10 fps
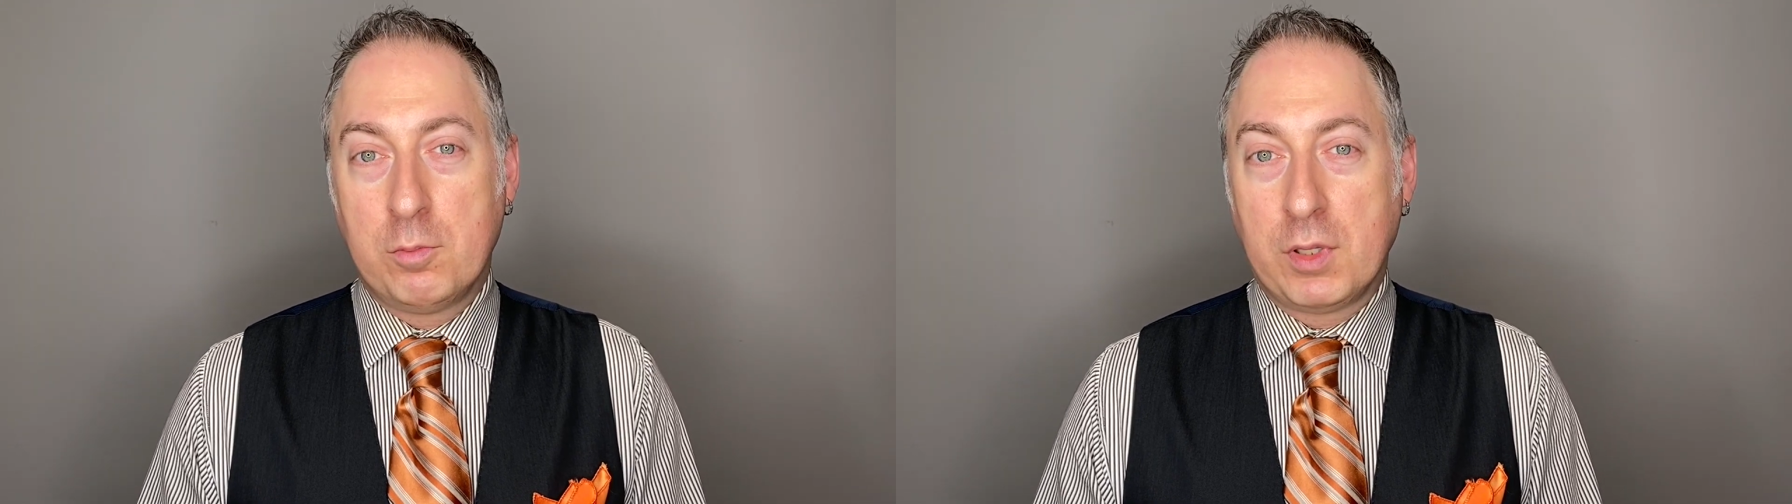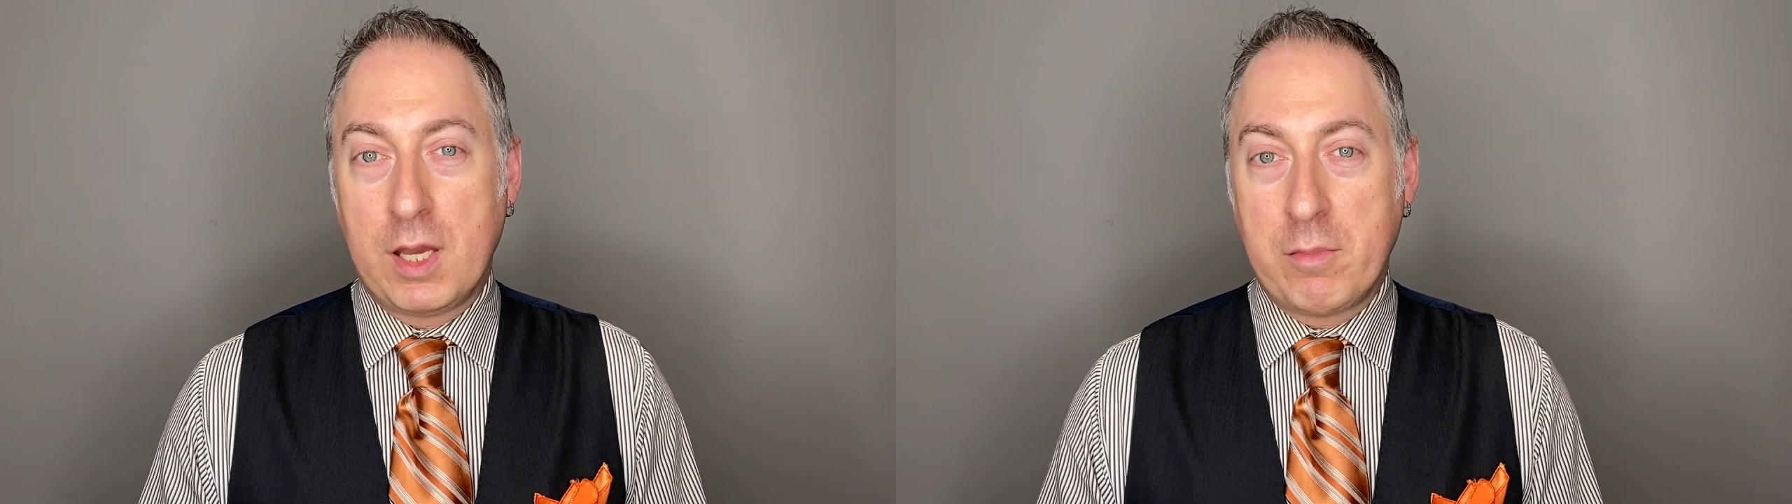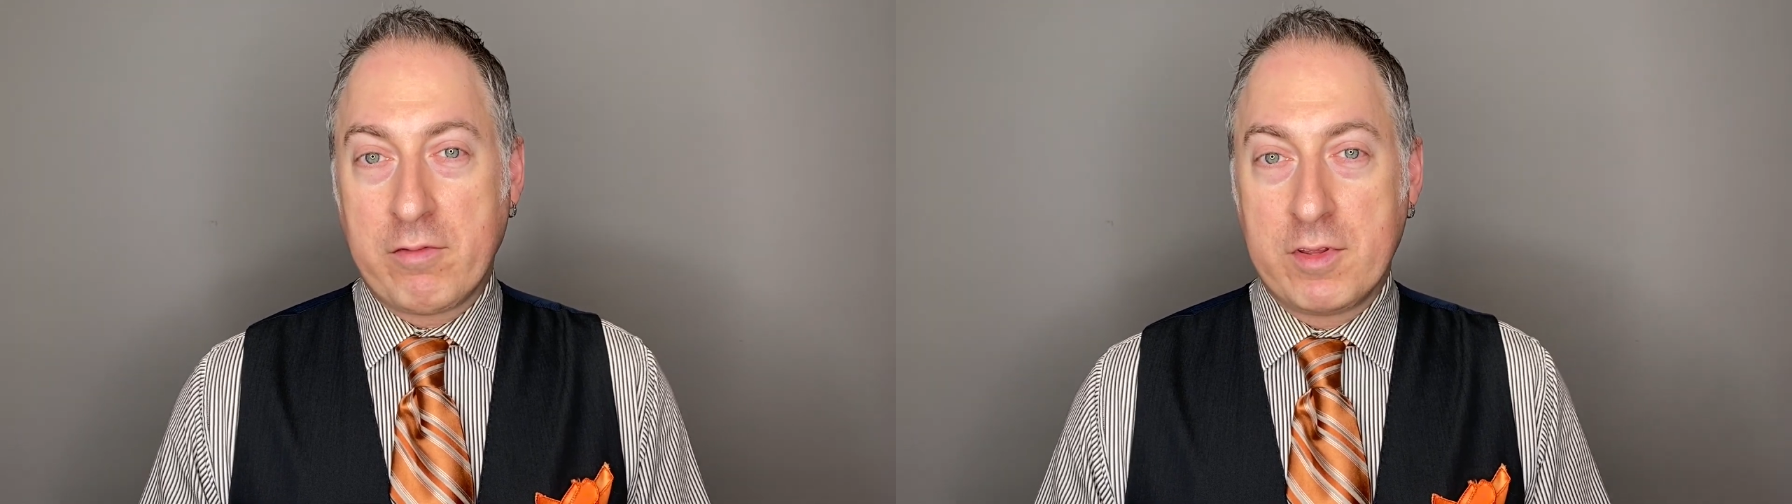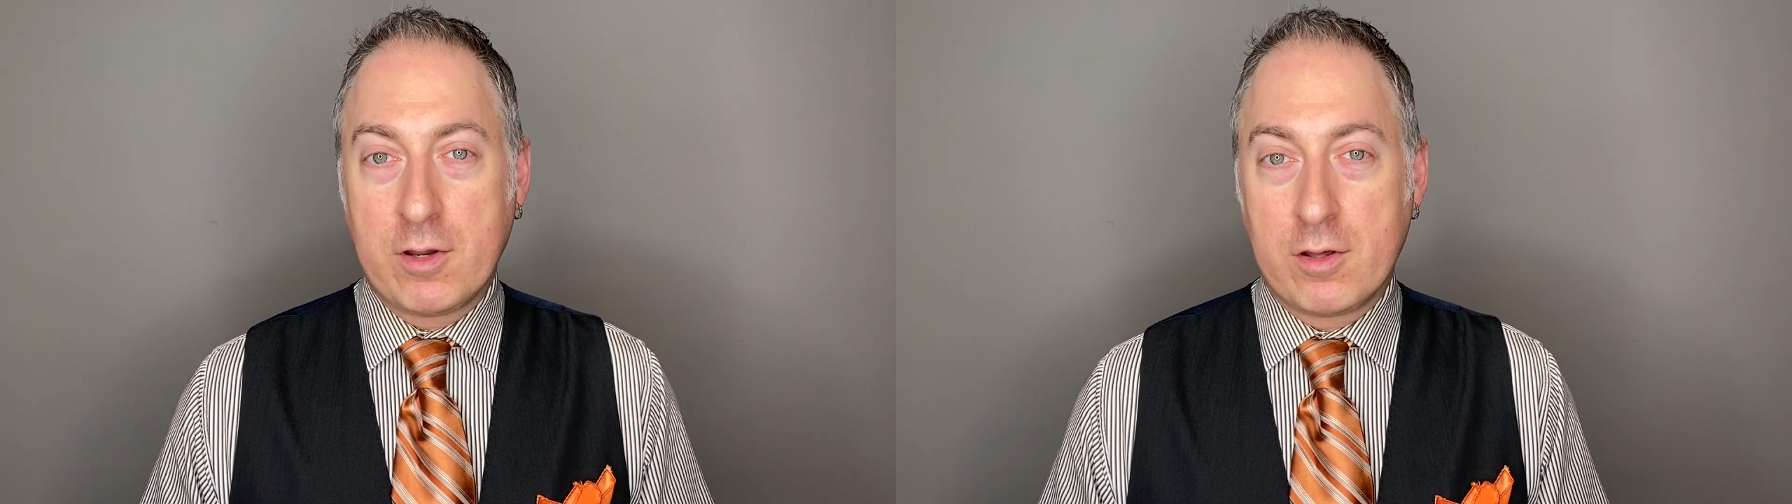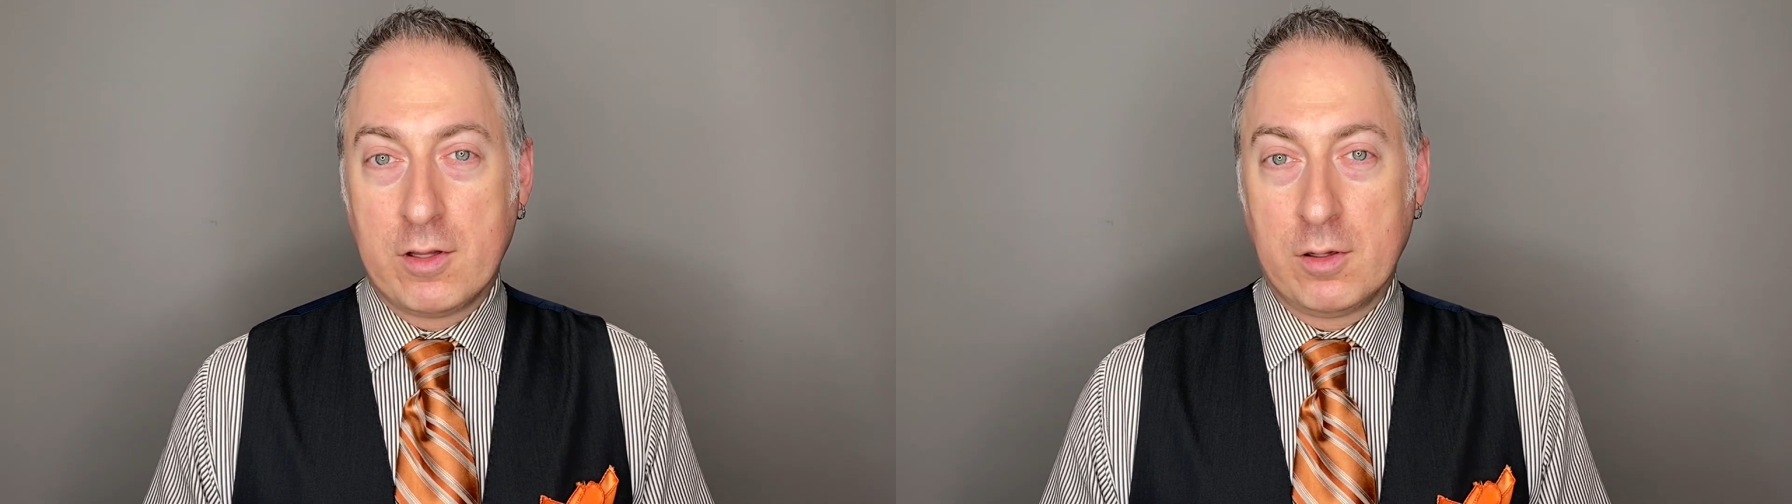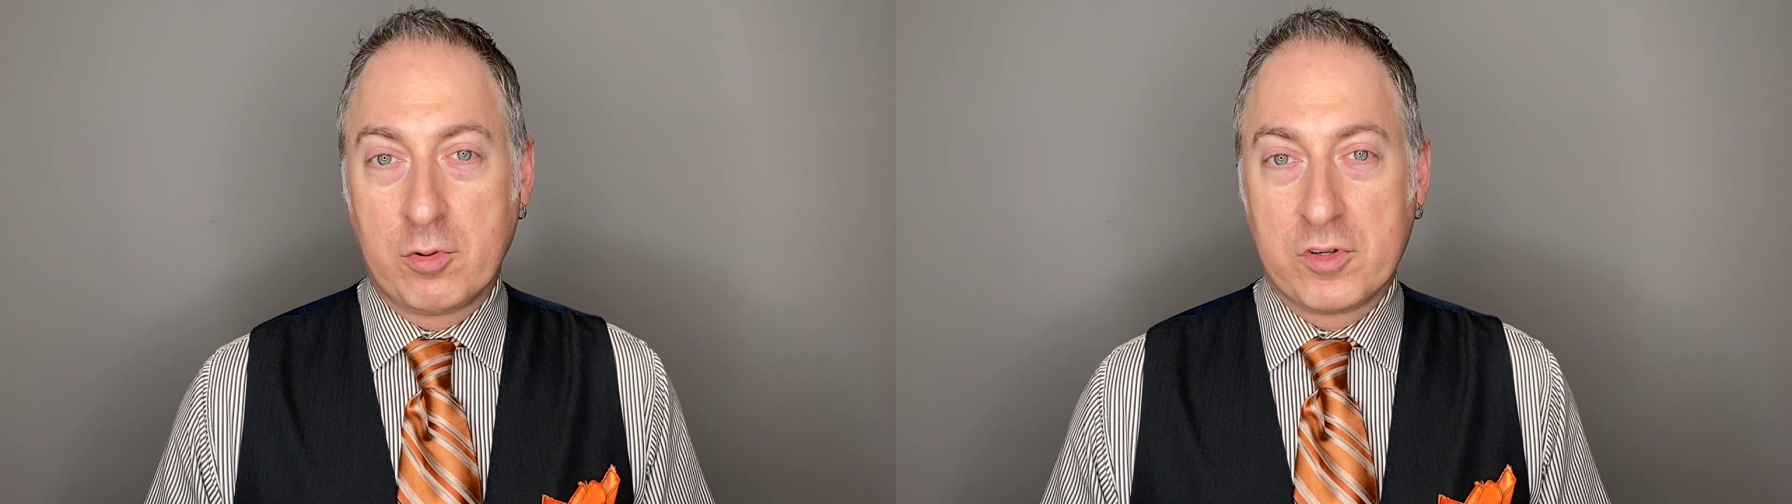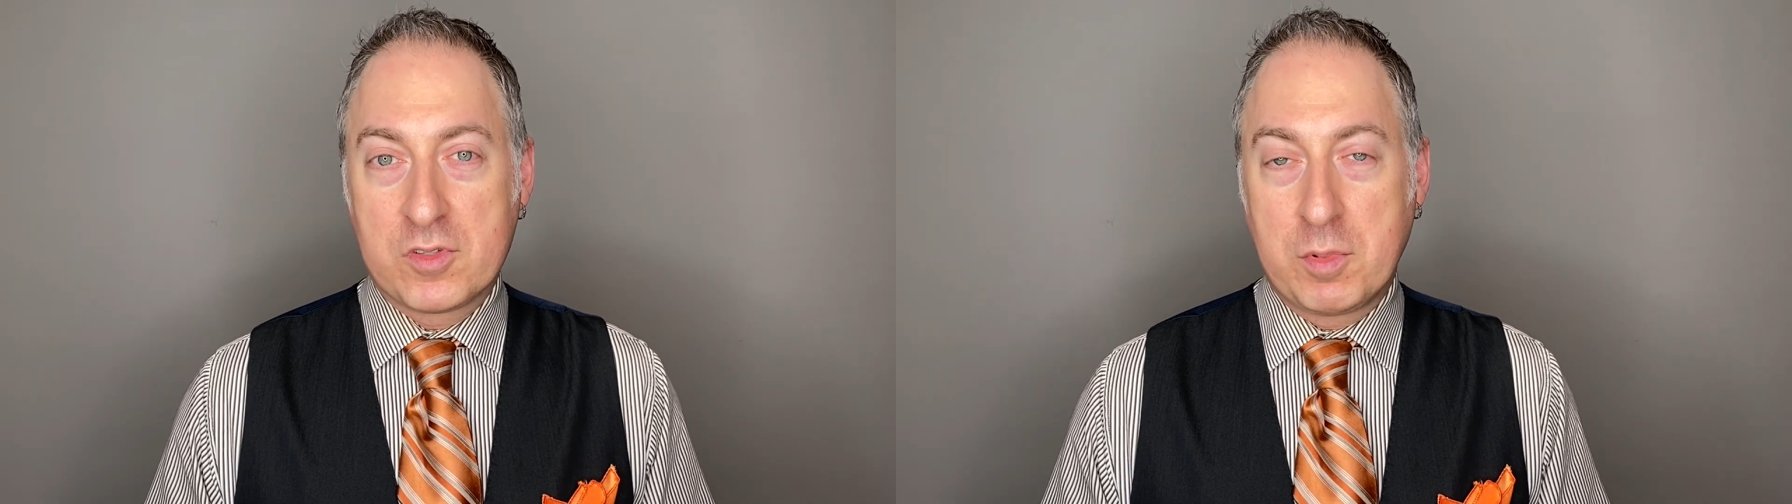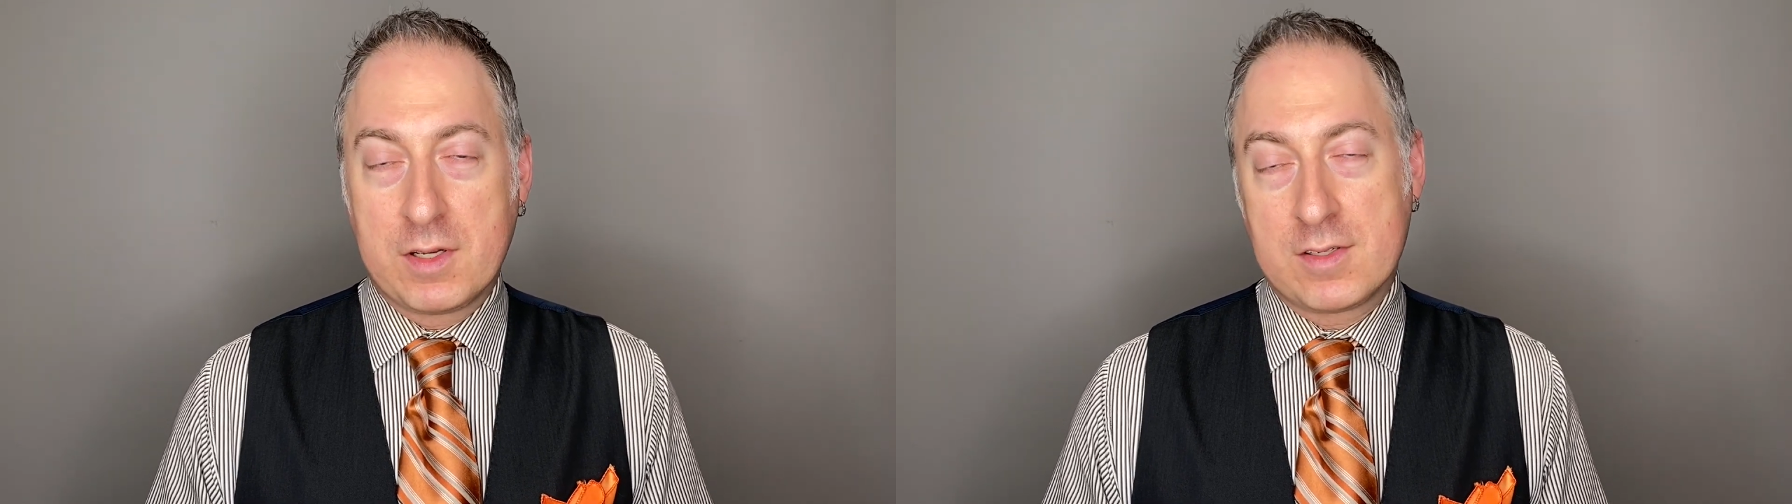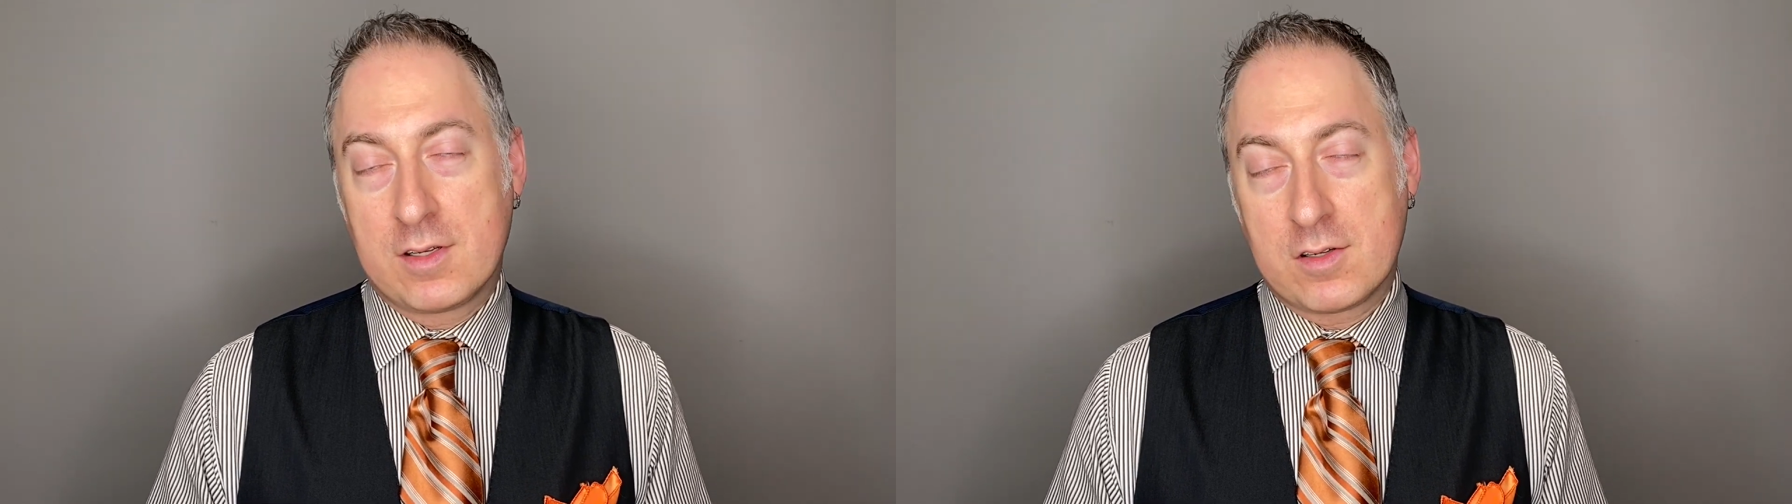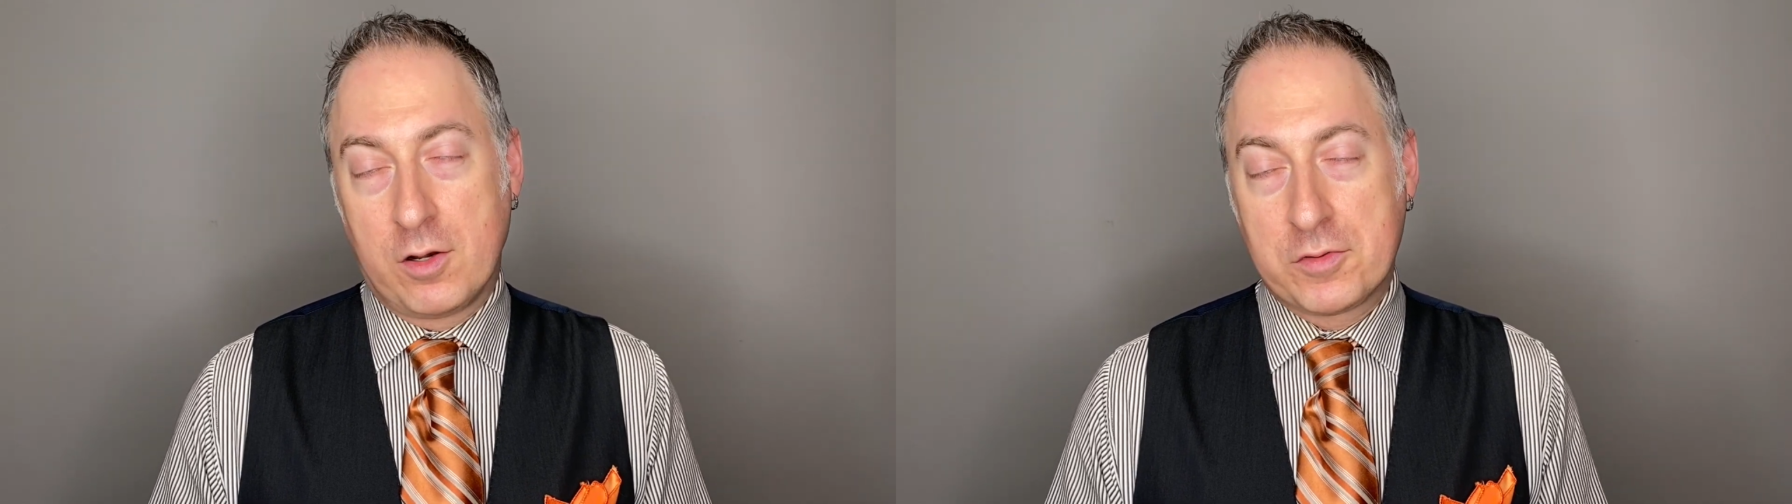blame everything on the Liberals because
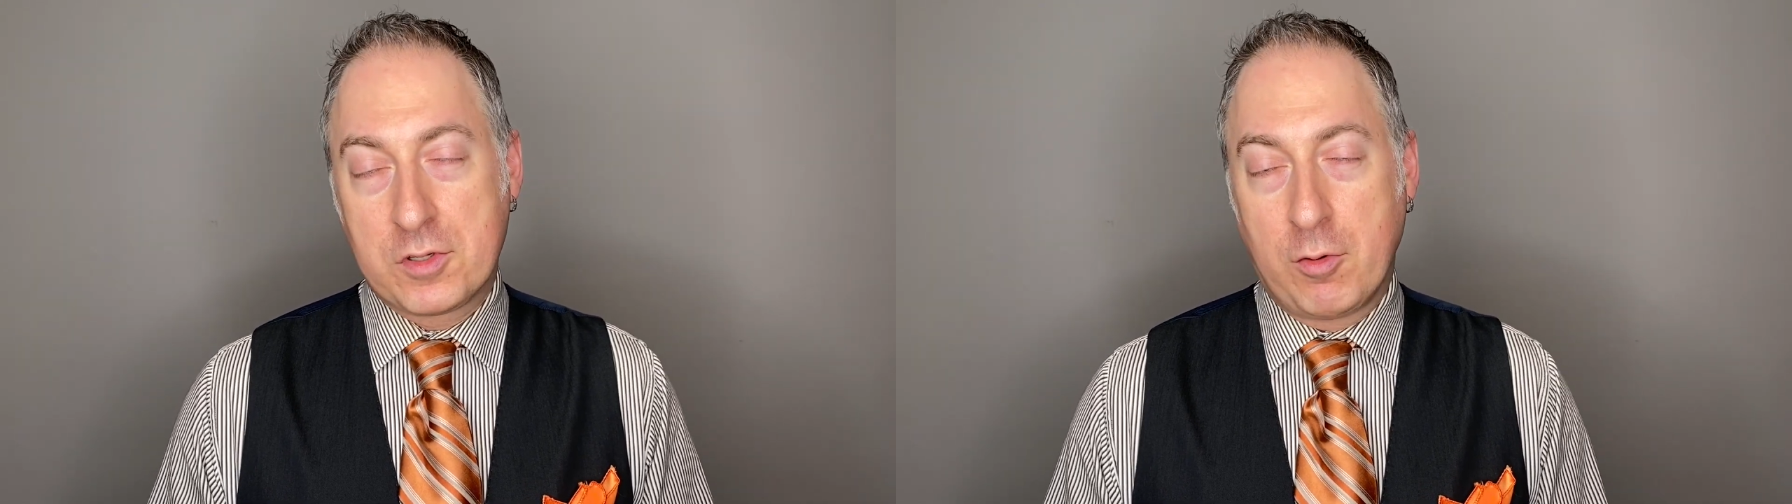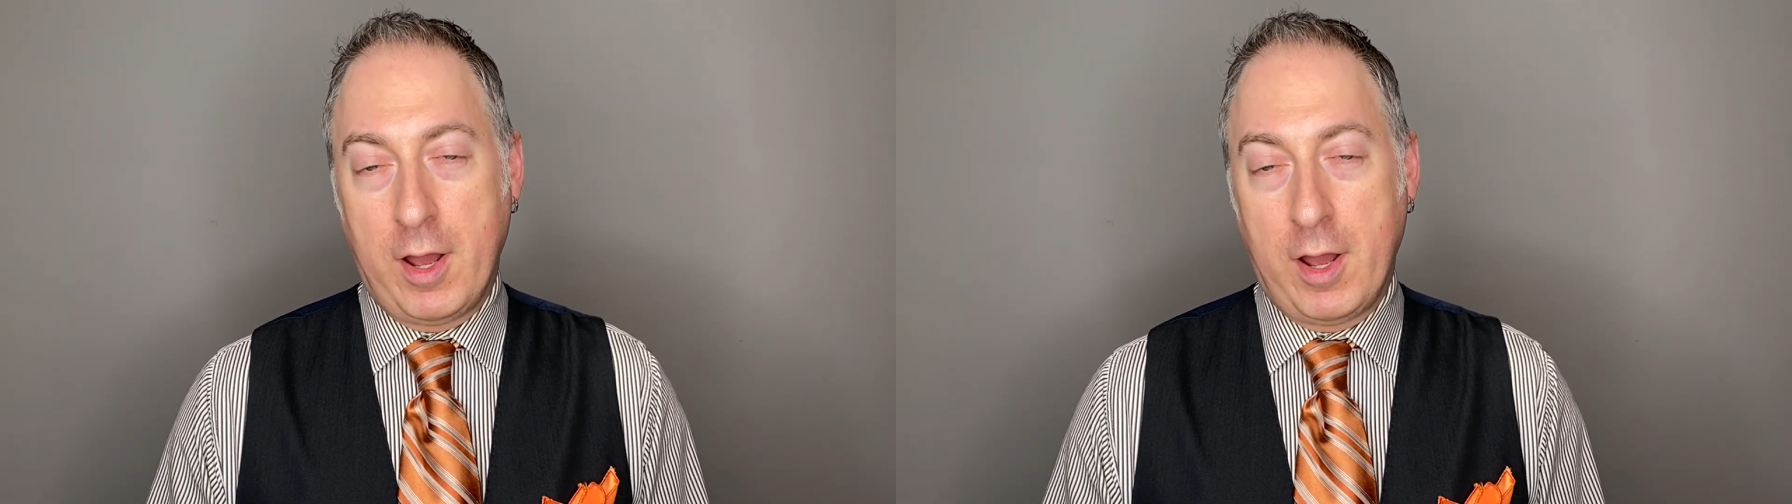that's also